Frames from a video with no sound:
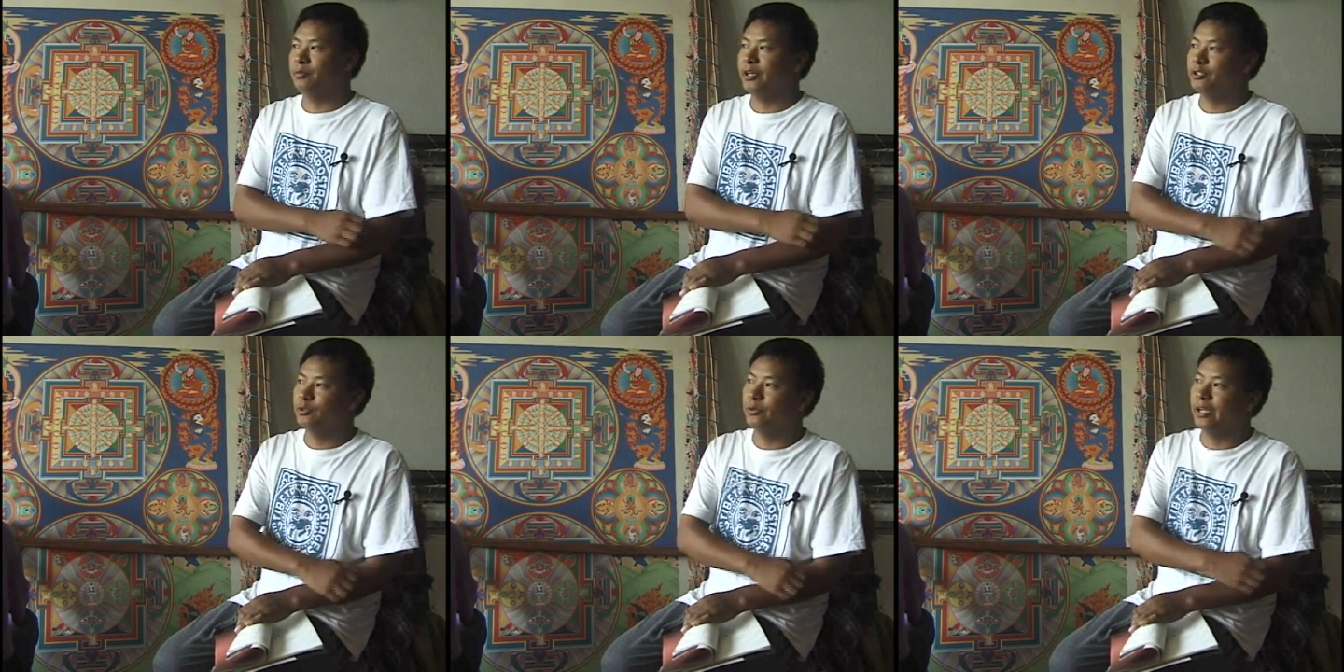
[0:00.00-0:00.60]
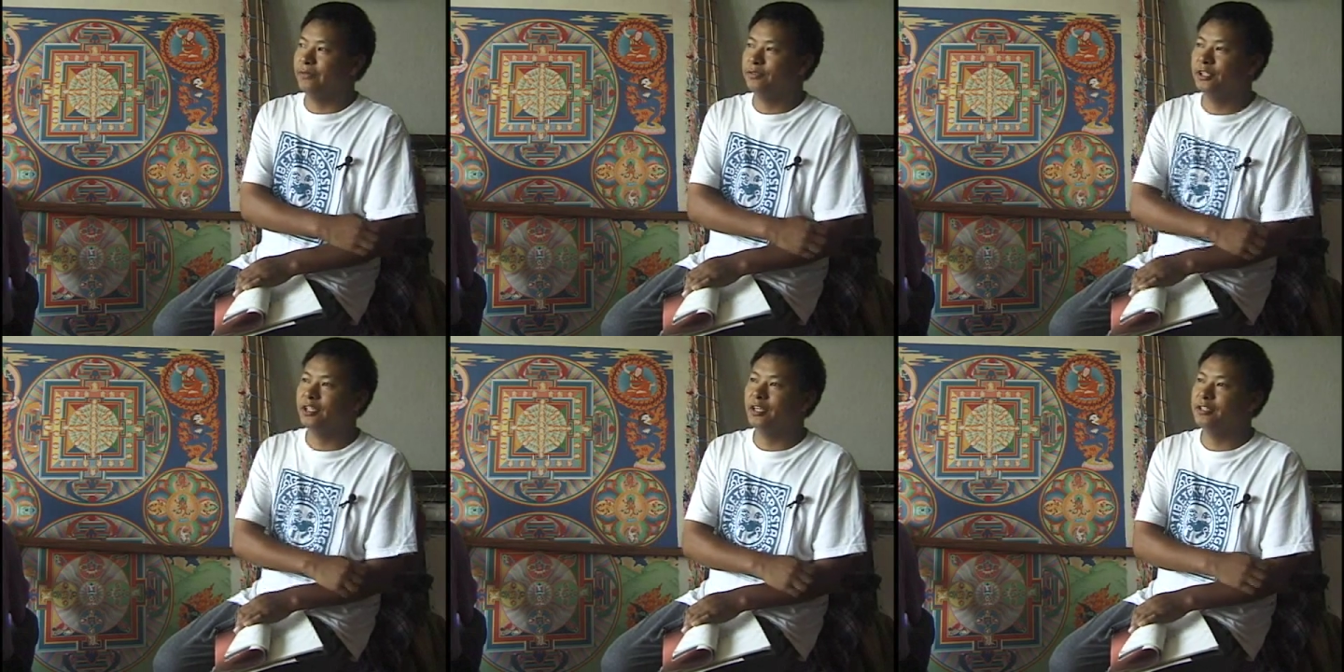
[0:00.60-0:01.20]
major we have
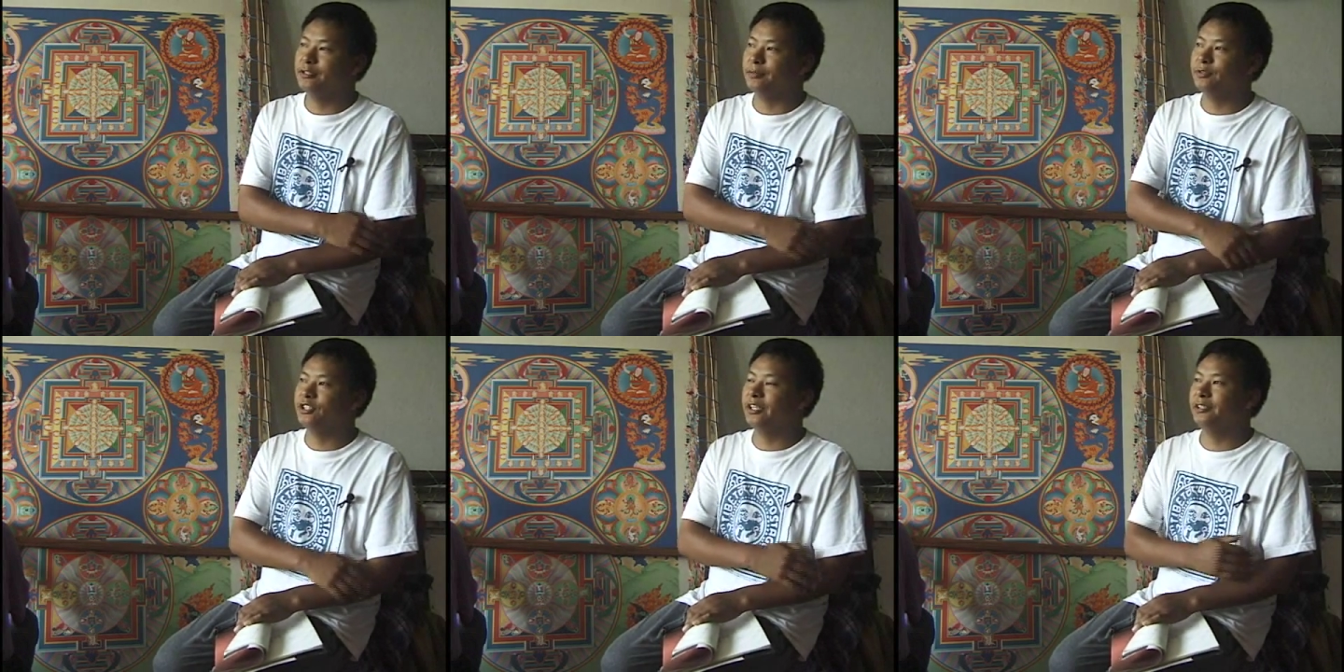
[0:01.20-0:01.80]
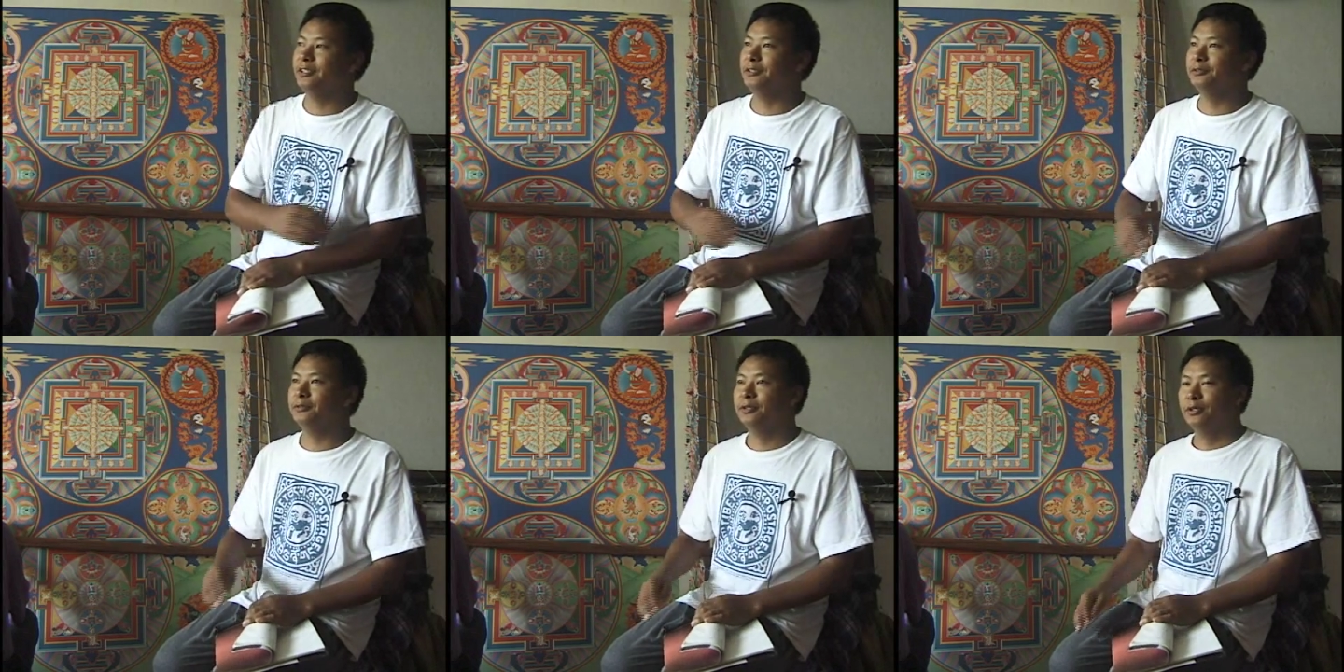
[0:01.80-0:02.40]
three kinds of
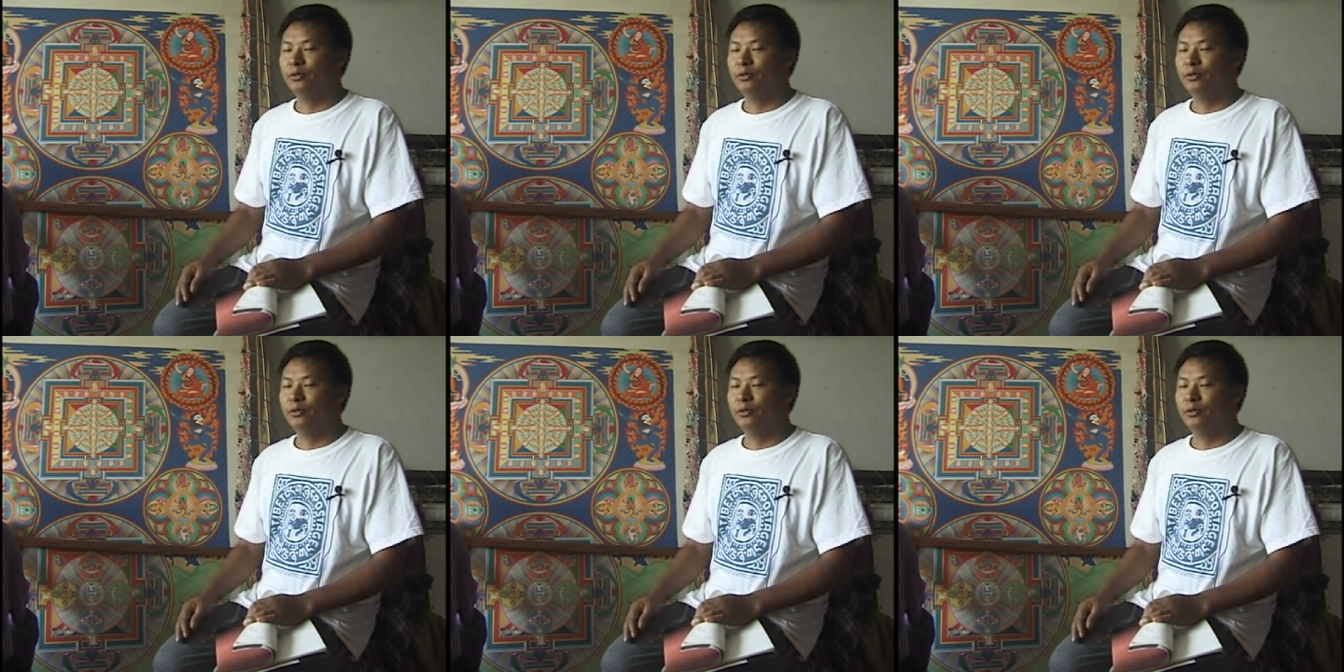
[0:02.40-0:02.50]
deities.